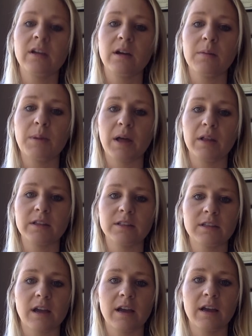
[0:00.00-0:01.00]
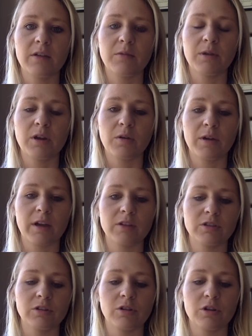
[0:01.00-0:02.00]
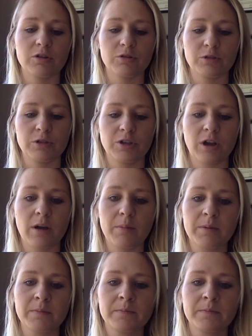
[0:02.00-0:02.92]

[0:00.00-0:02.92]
a balanced diet when going out to grocery shop.